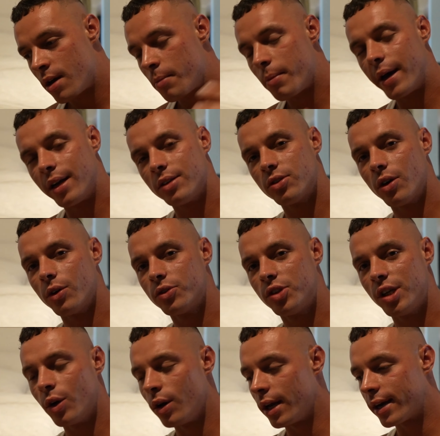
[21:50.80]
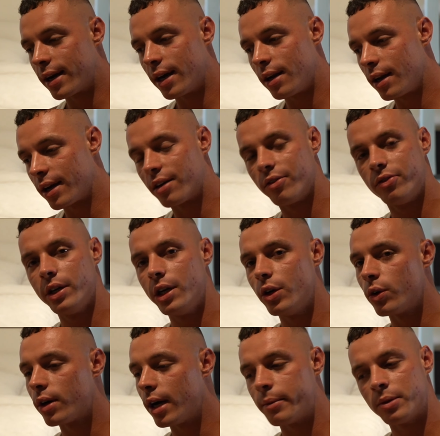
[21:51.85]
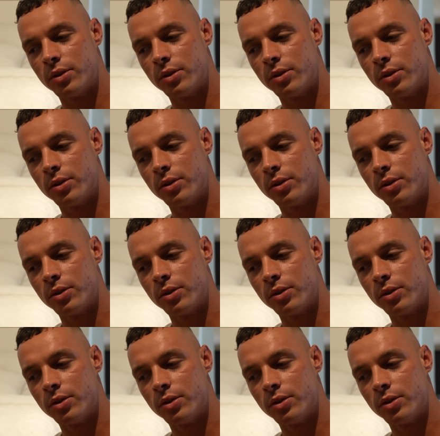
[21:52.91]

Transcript: man, it's all chill, like kind of like a video game.